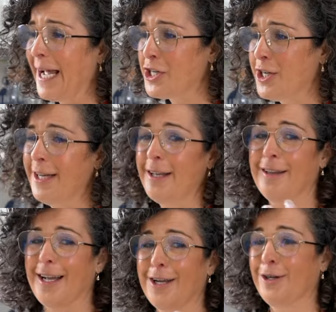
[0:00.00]
Ash Lil,
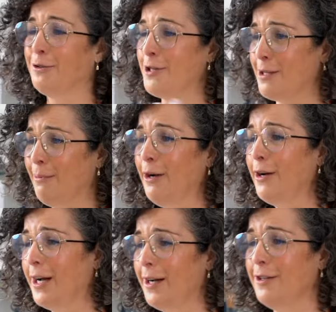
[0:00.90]
like an old
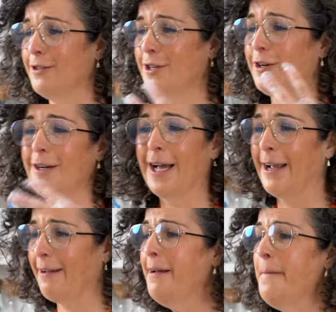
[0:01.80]
smoker who's got
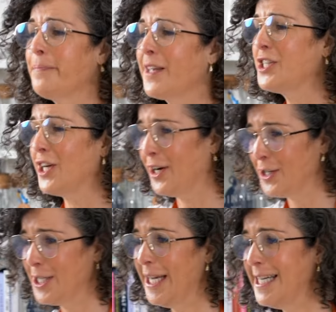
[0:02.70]
like
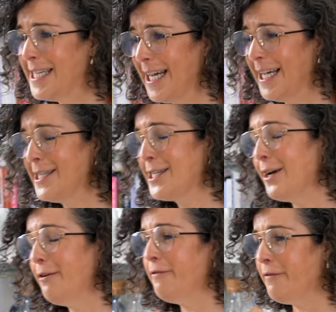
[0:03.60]
tar-stained hands.
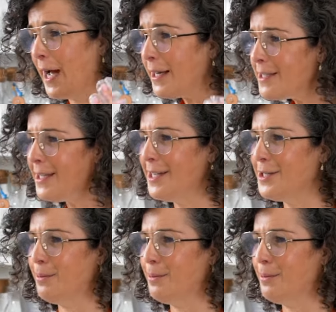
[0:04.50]
So vanity is